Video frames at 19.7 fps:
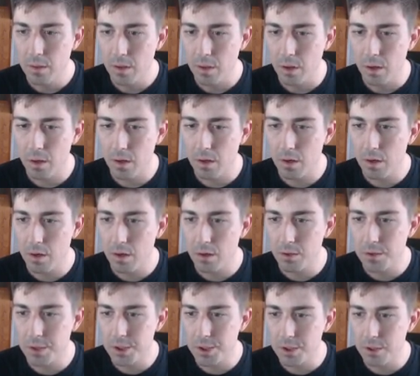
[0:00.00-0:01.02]

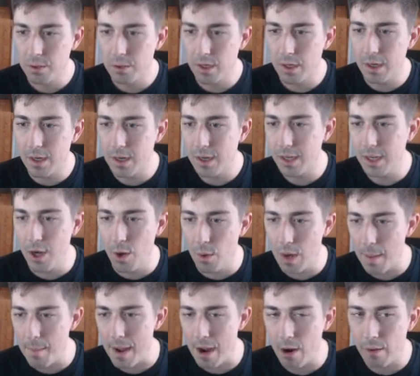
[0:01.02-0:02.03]
Oh, shoot. You know what?
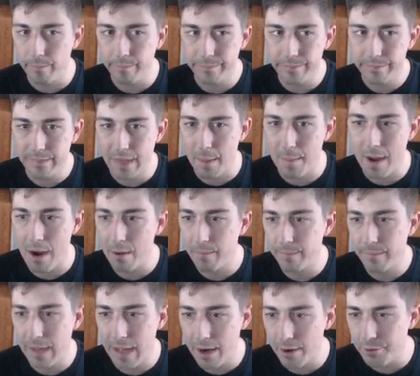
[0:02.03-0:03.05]
I'm out. I'm out.
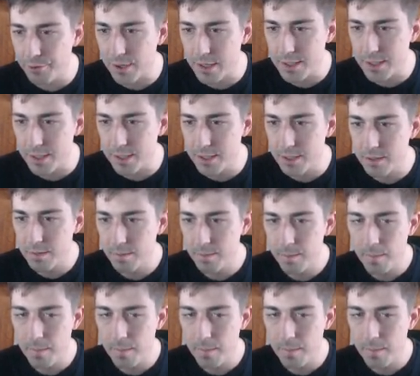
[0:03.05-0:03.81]
I don't trust this.